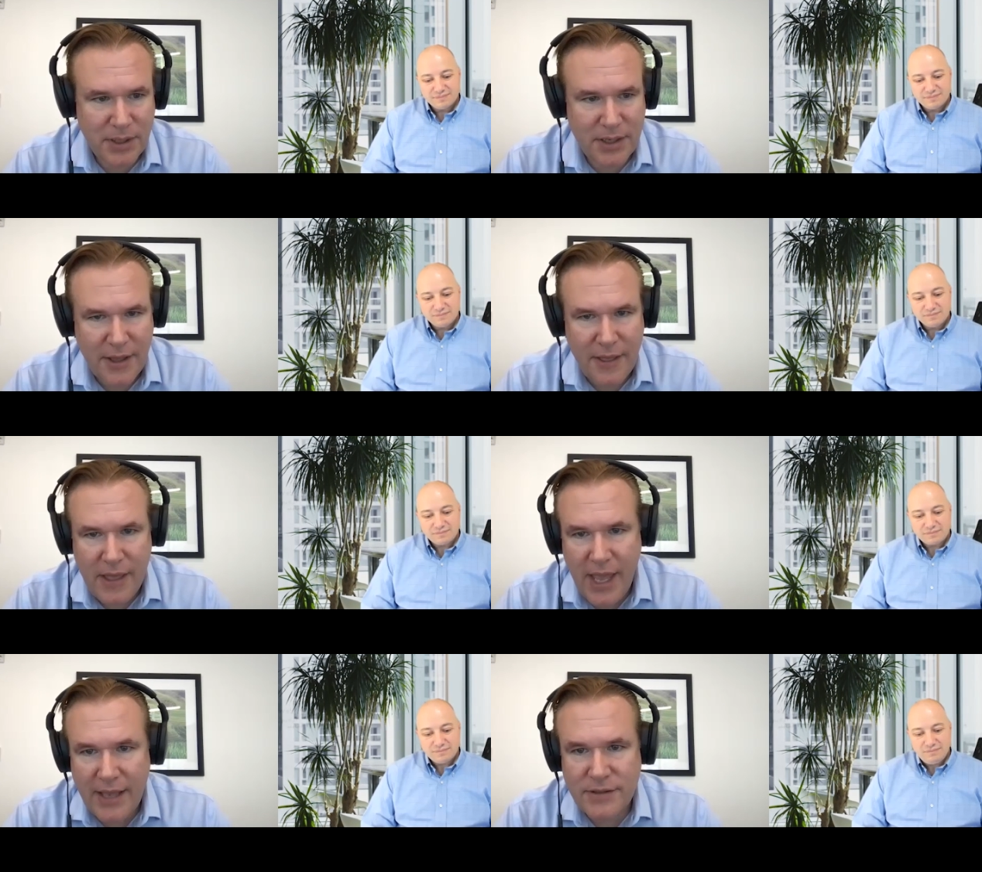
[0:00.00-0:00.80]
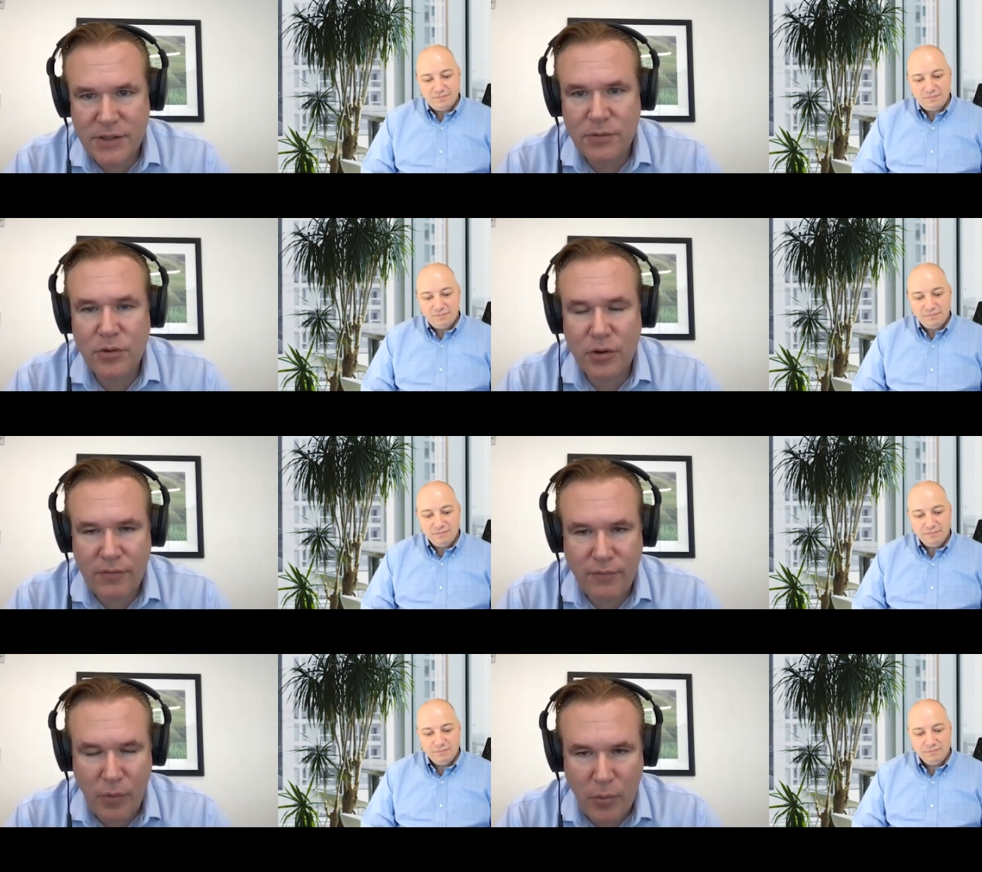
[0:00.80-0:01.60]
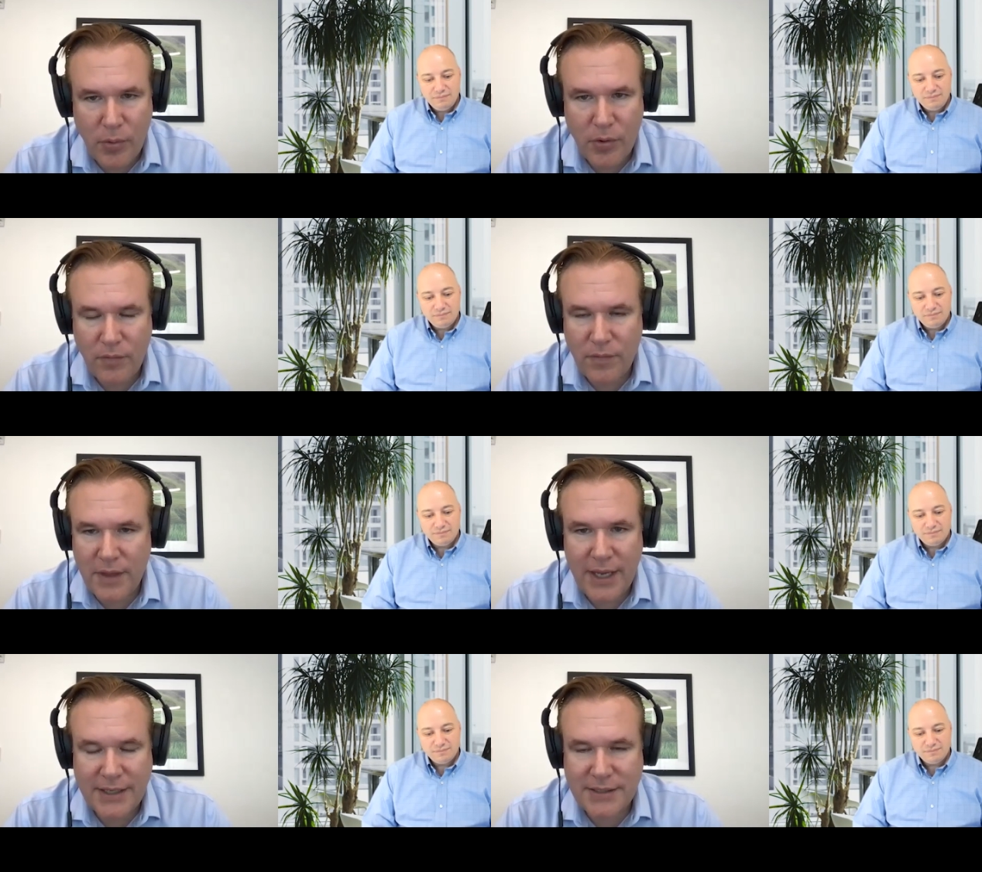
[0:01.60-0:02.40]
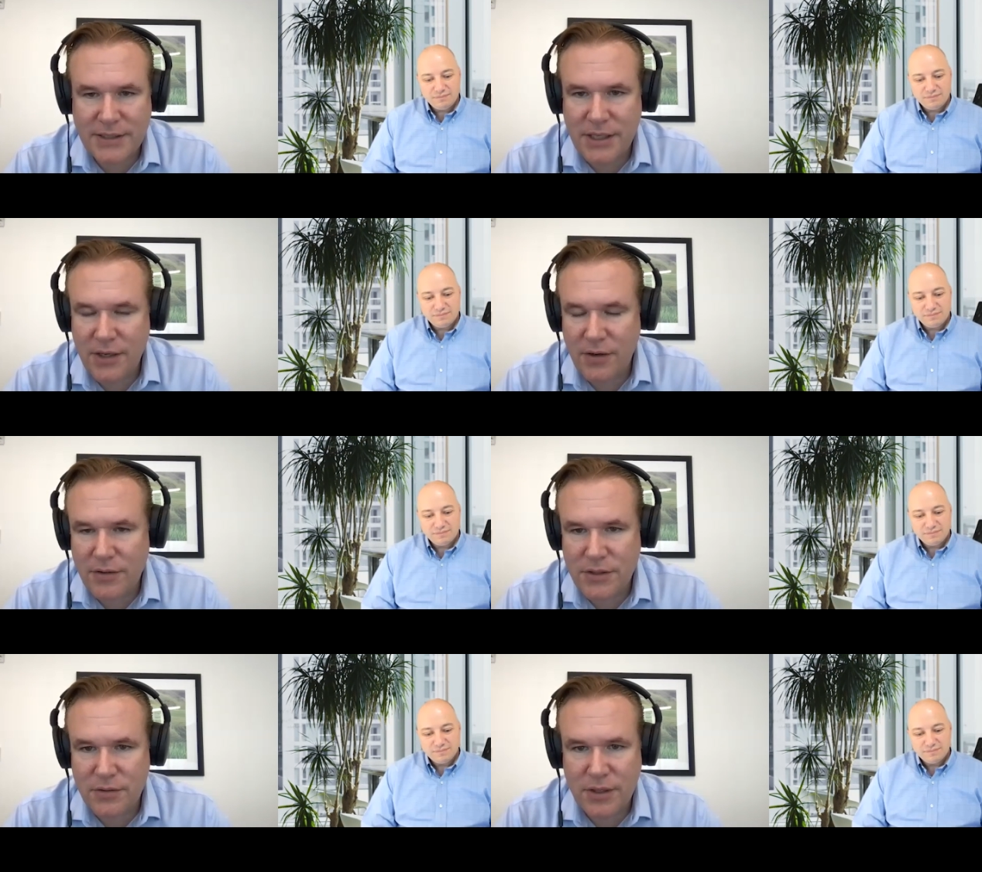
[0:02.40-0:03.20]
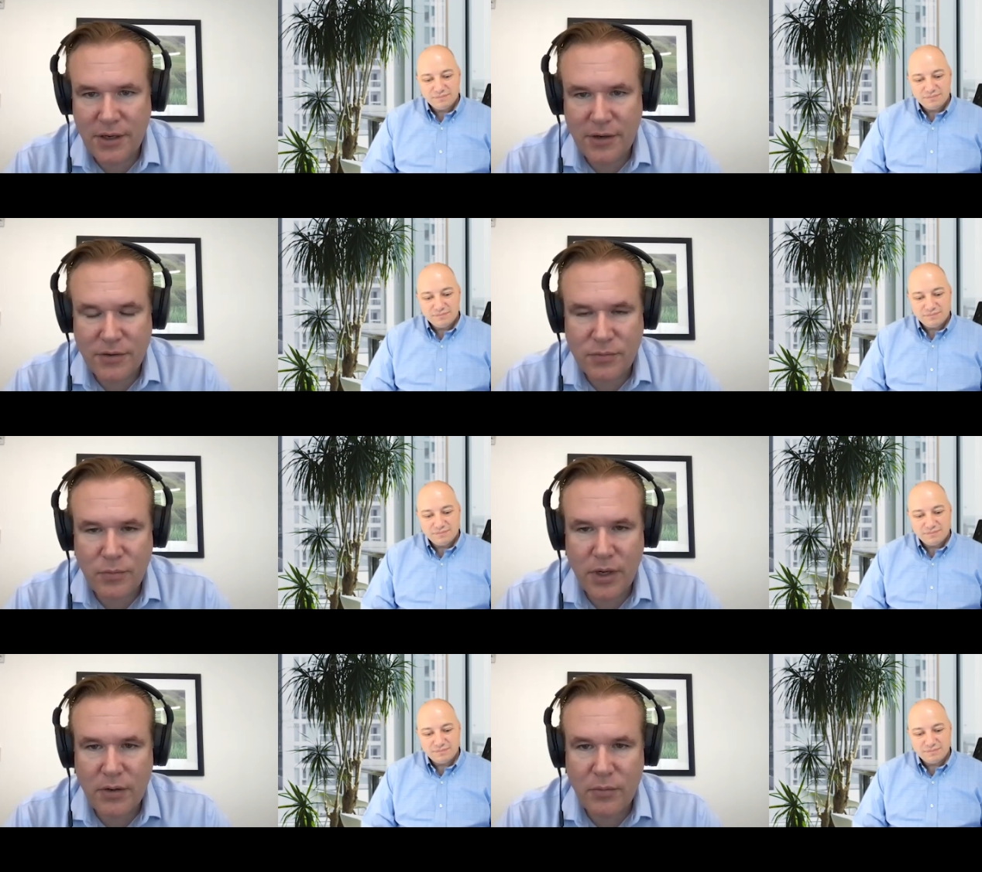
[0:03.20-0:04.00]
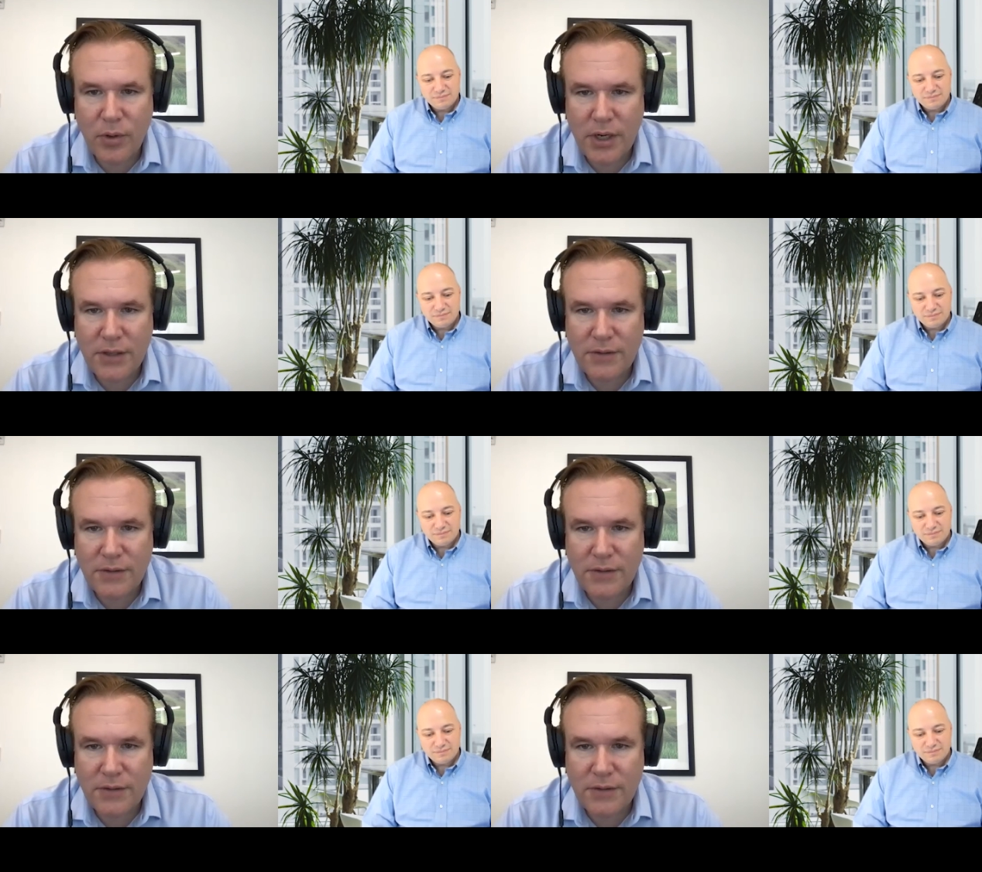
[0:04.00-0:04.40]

Speaker 1: But as you look forward over the next year, two years, what what do you